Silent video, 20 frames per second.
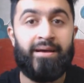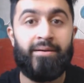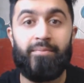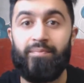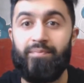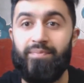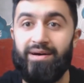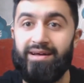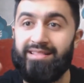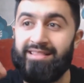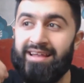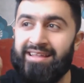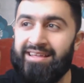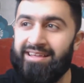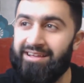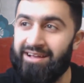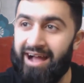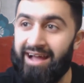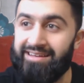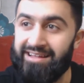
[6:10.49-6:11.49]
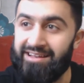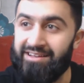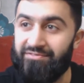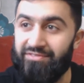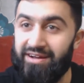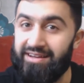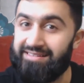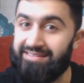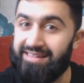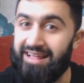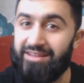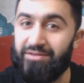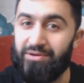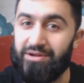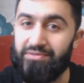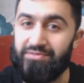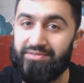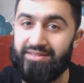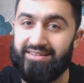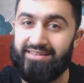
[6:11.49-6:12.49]
but then he identified exactly
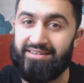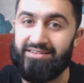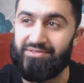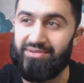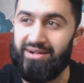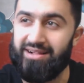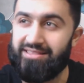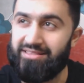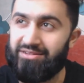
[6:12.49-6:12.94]
what he was eating as well.